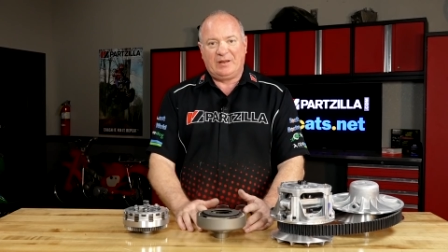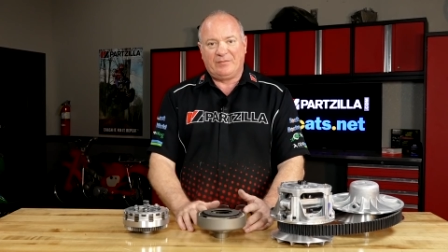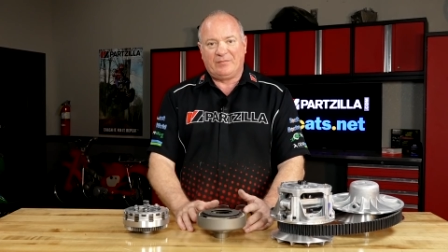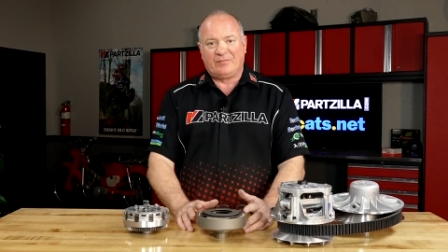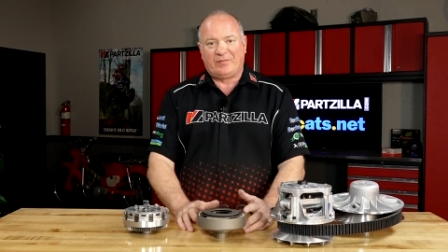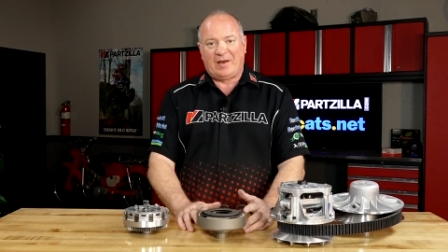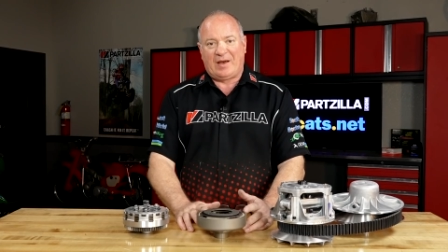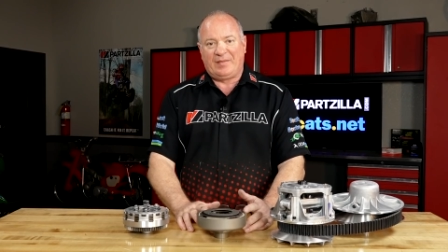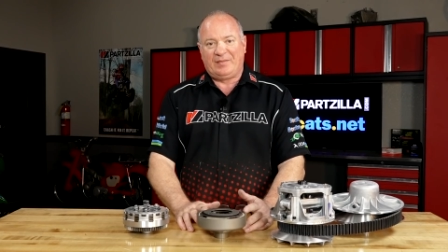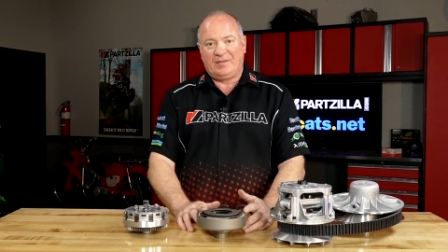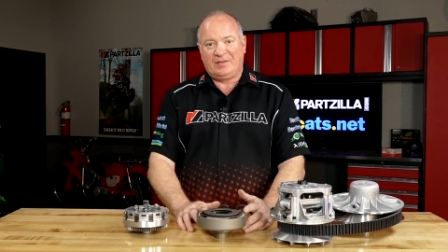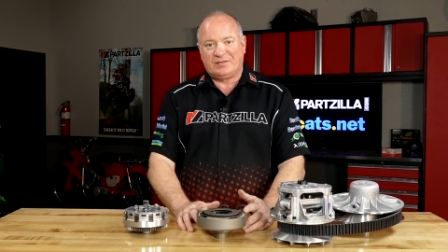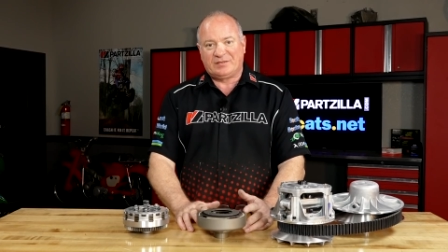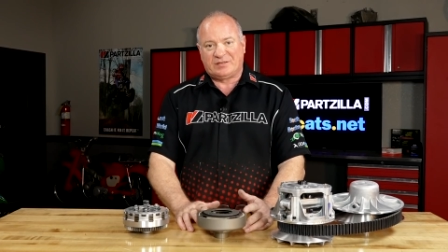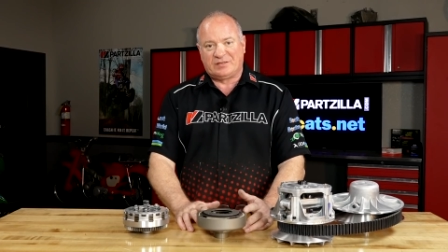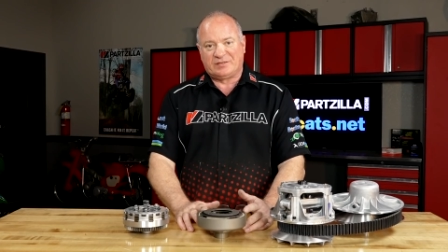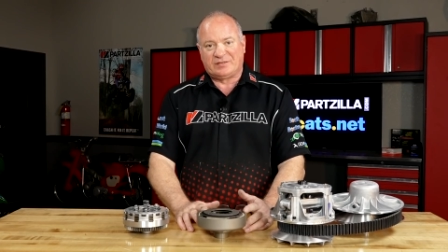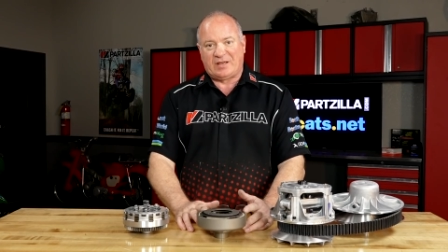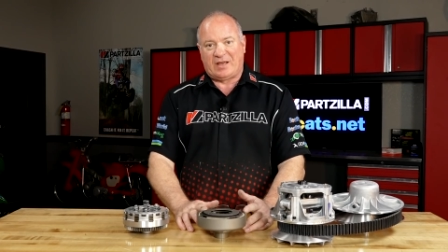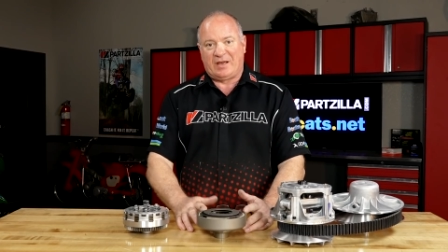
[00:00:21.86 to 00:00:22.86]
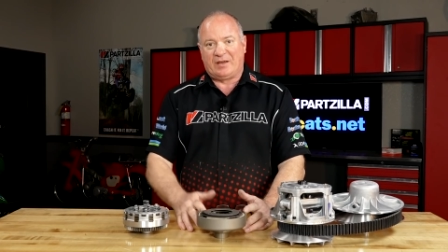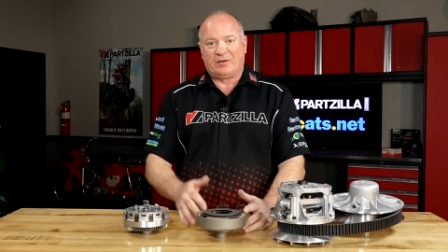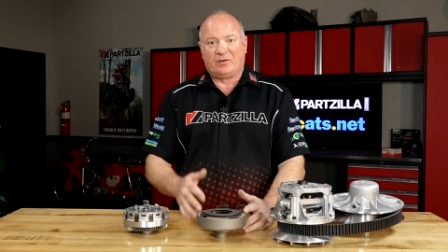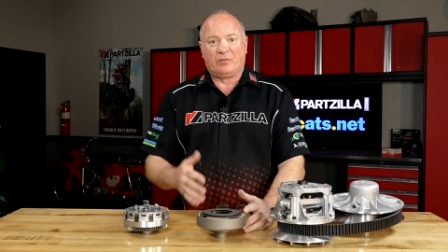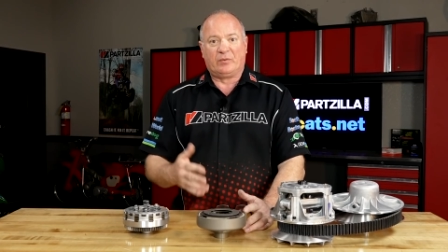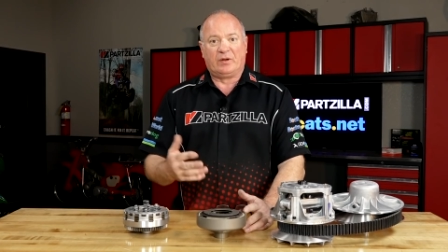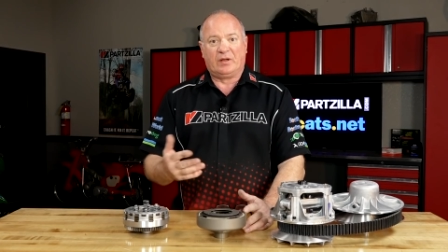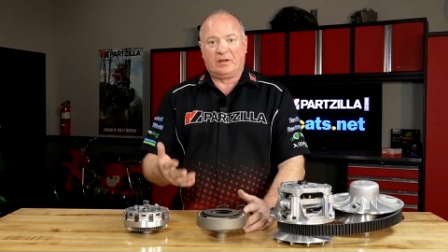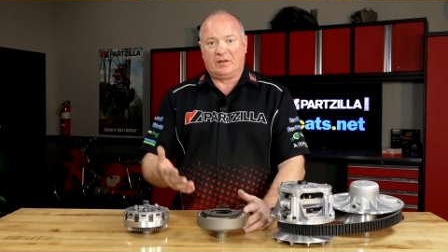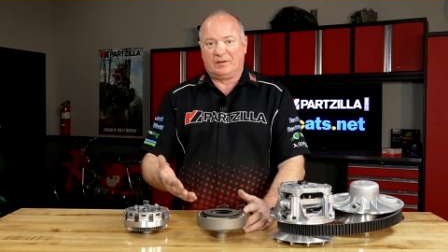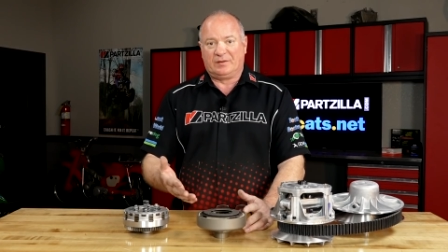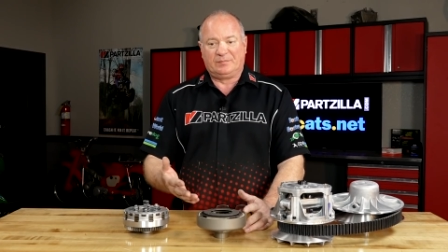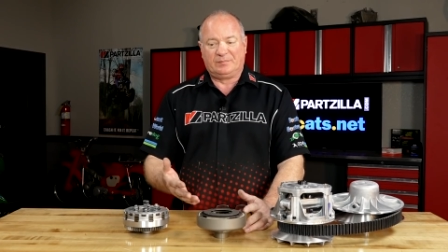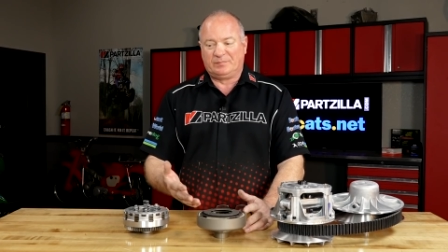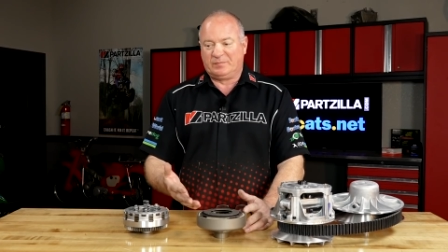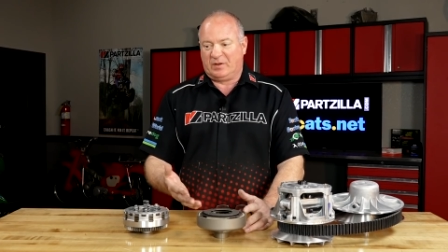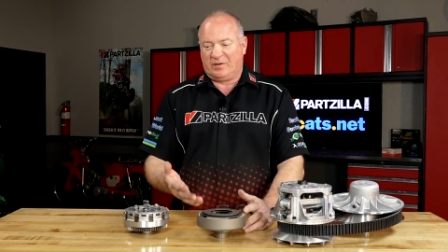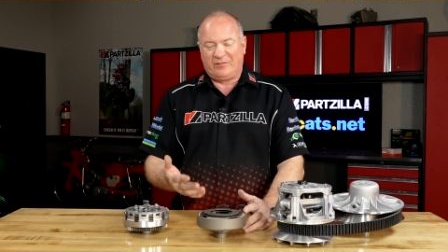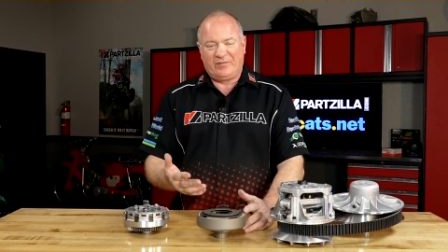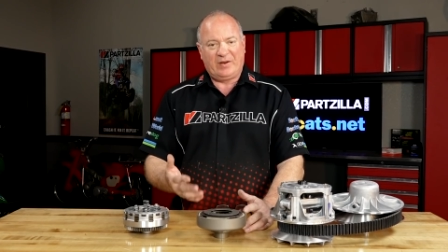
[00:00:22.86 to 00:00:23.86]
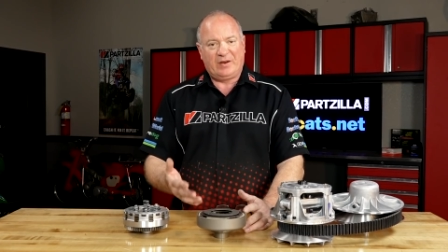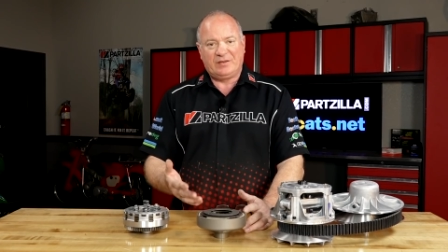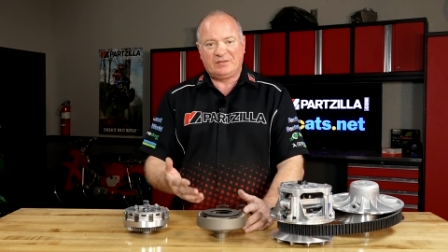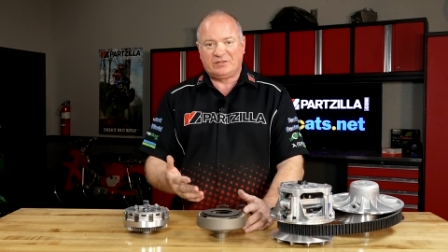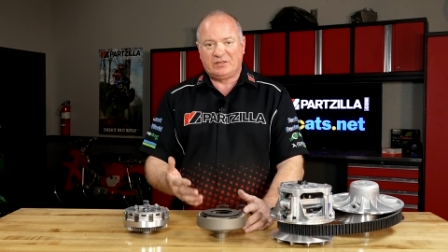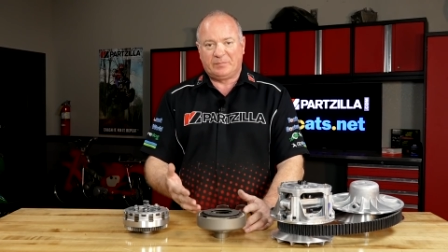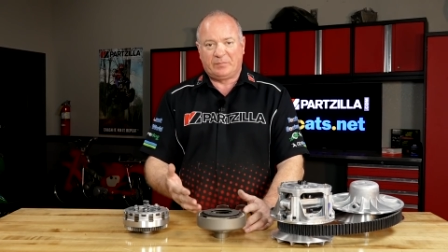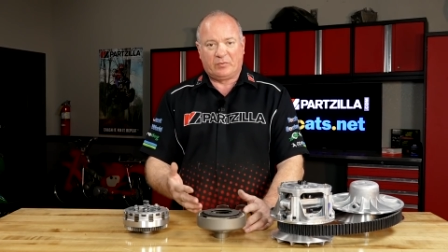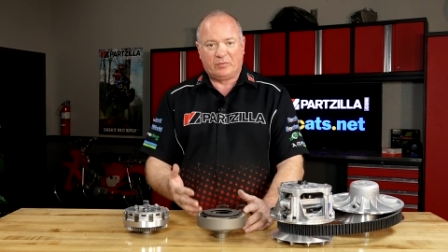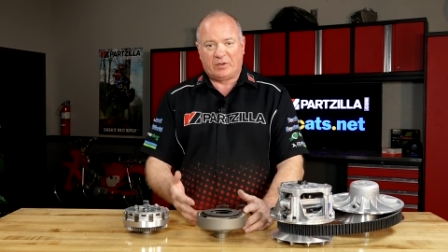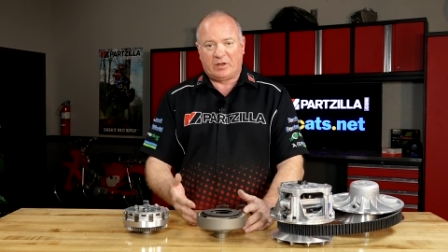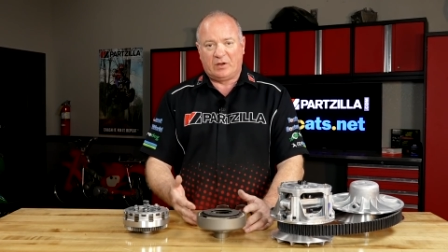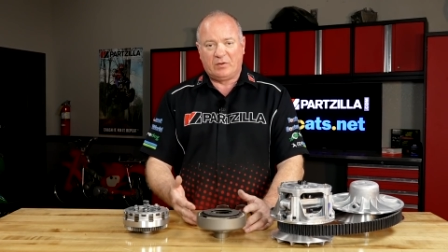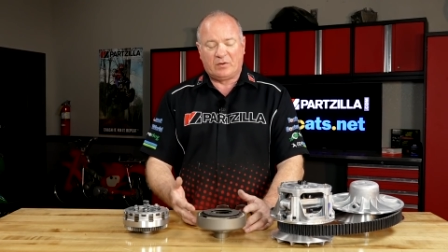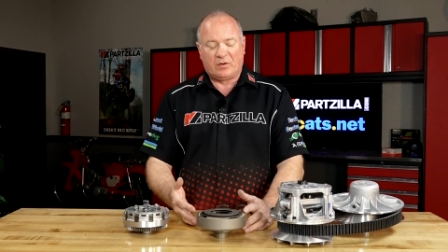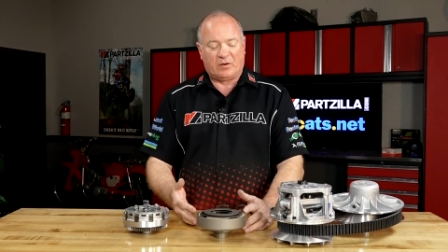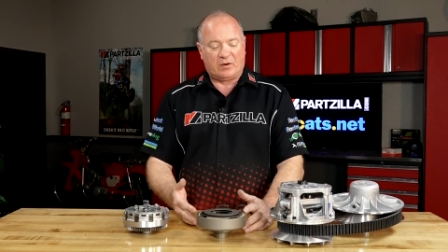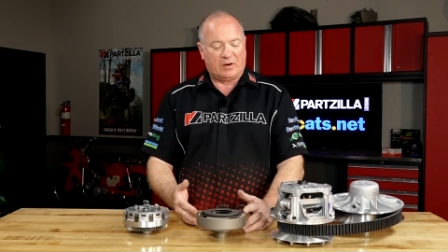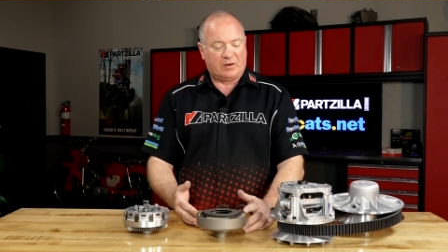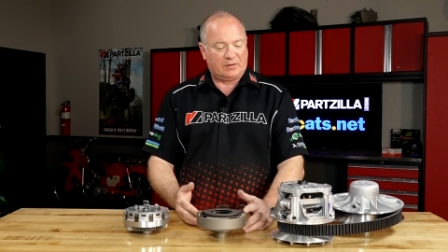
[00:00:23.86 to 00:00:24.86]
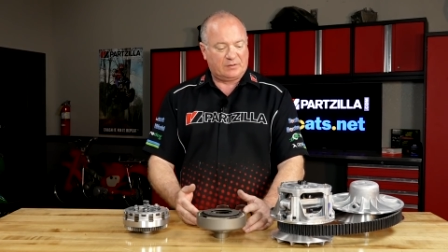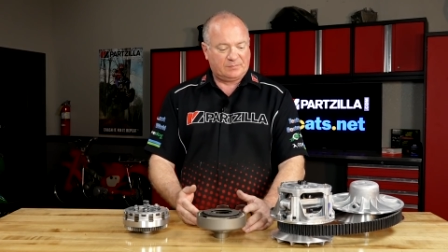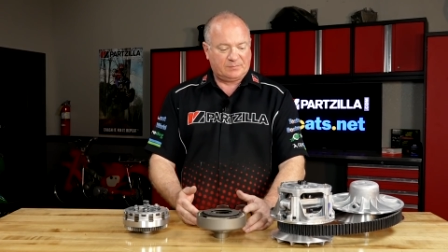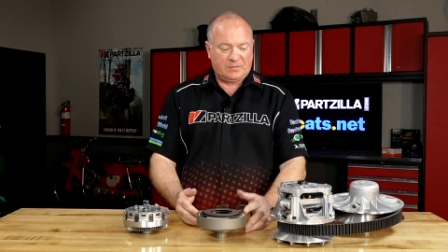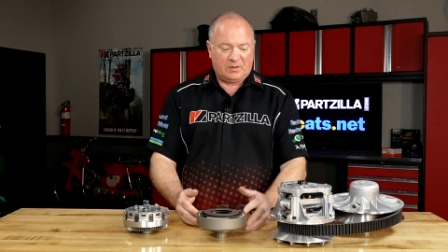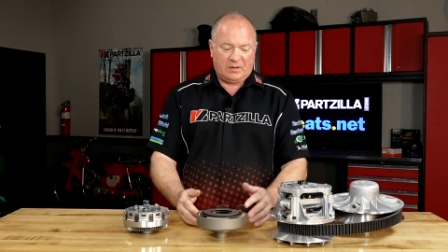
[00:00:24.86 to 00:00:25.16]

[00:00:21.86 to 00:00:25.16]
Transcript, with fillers: even find this design on a, a, a very simple go-kart.